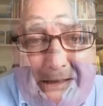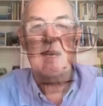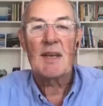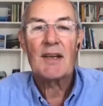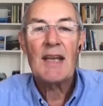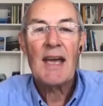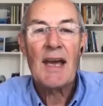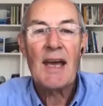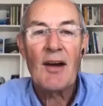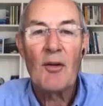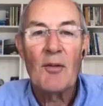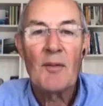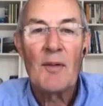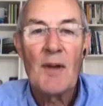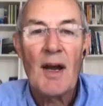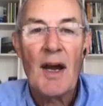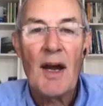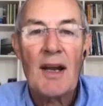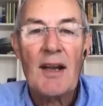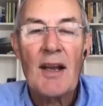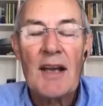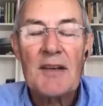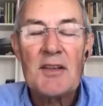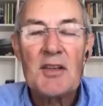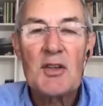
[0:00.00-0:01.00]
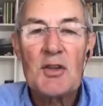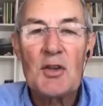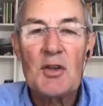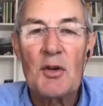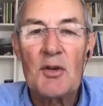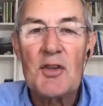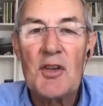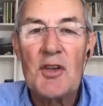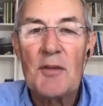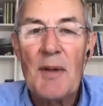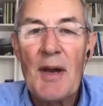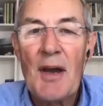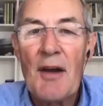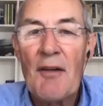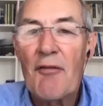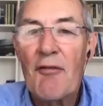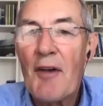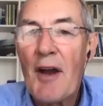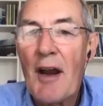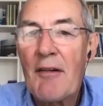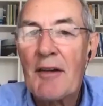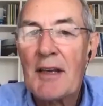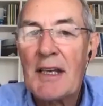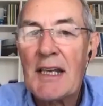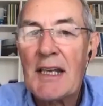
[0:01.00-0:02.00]
Now, I'd like to talk to you about
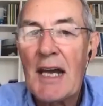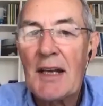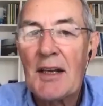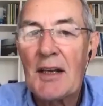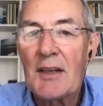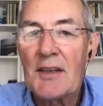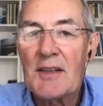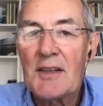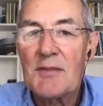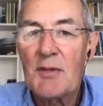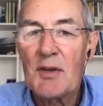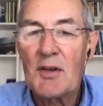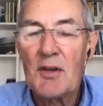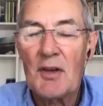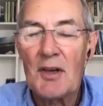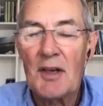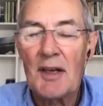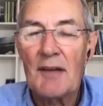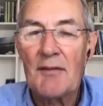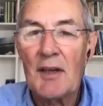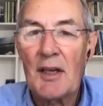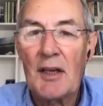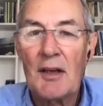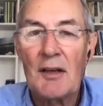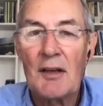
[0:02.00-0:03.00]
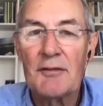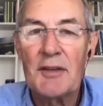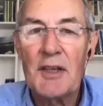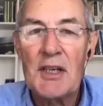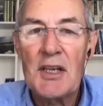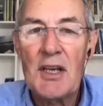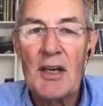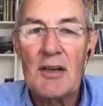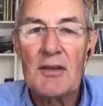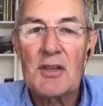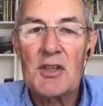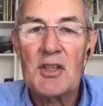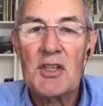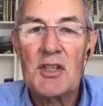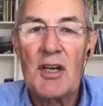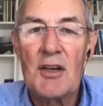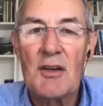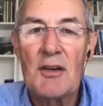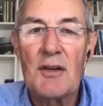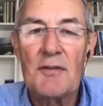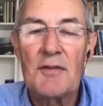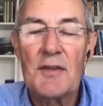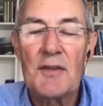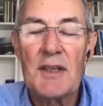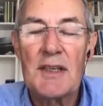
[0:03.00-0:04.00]
firing cannons. We've got a lovely little video to show
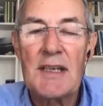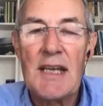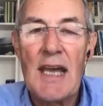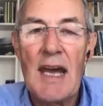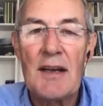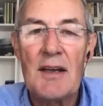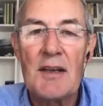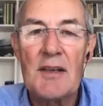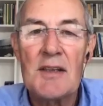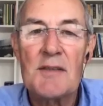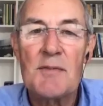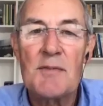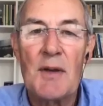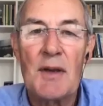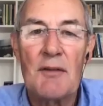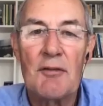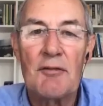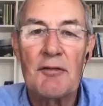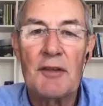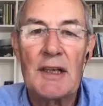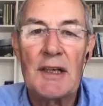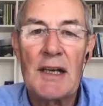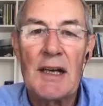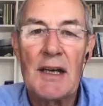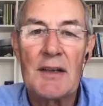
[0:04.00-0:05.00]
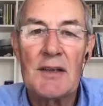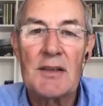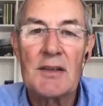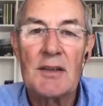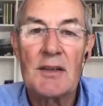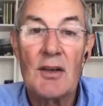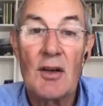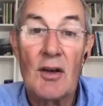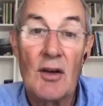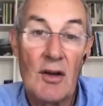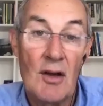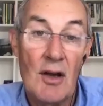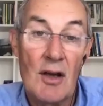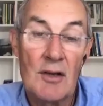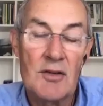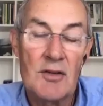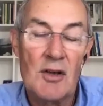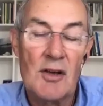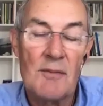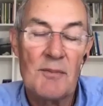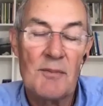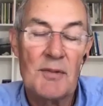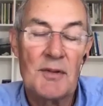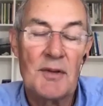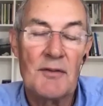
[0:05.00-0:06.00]
of the cannons being fired
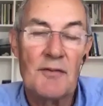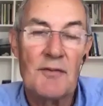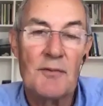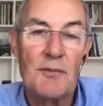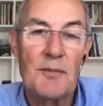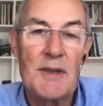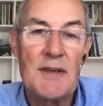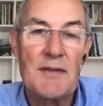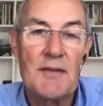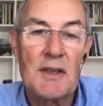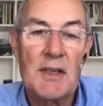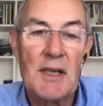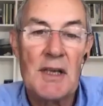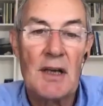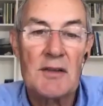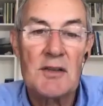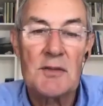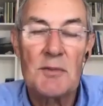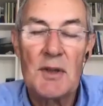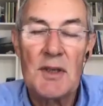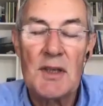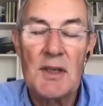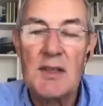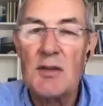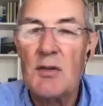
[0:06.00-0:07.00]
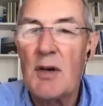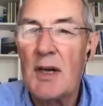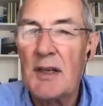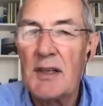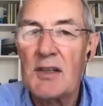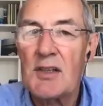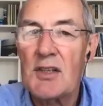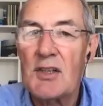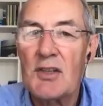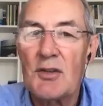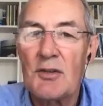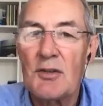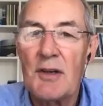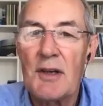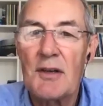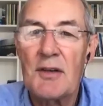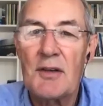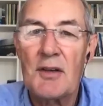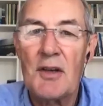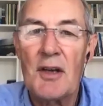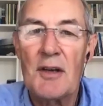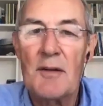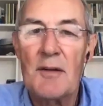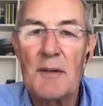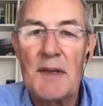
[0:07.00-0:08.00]
atop of Belvoir Castle, but there's quite a story
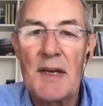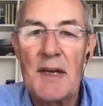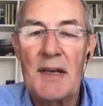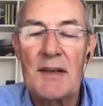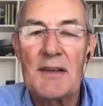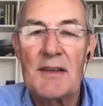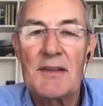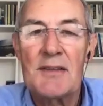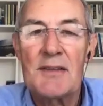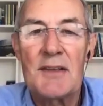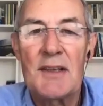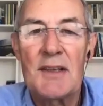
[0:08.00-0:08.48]
to go with that, isn't